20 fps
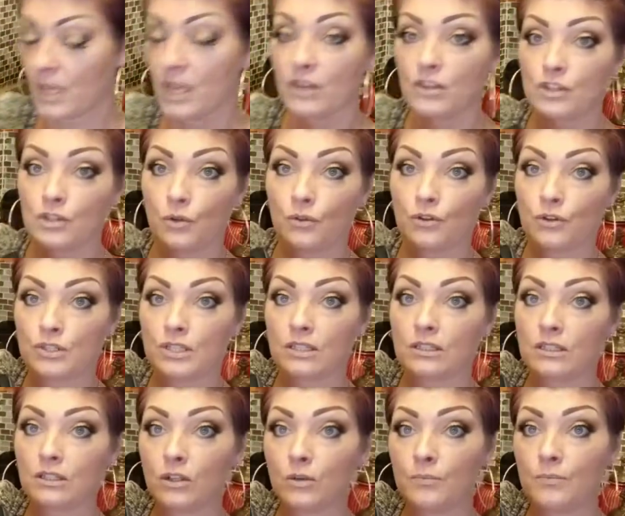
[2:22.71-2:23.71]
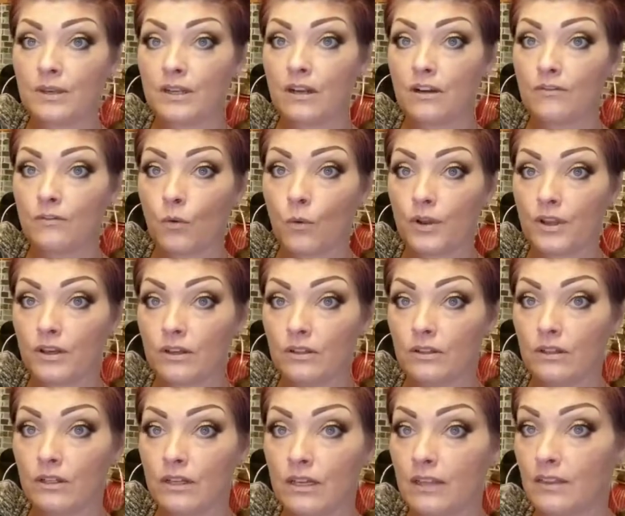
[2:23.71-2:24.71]
So there's a little bit of oil
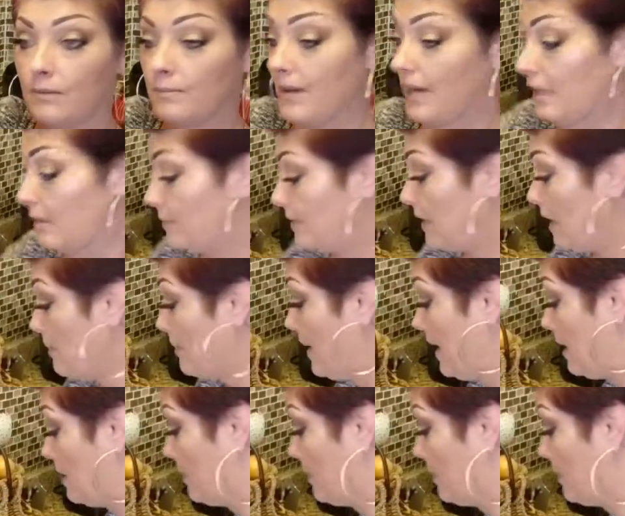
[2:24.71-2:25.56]
in the bottom of that pan,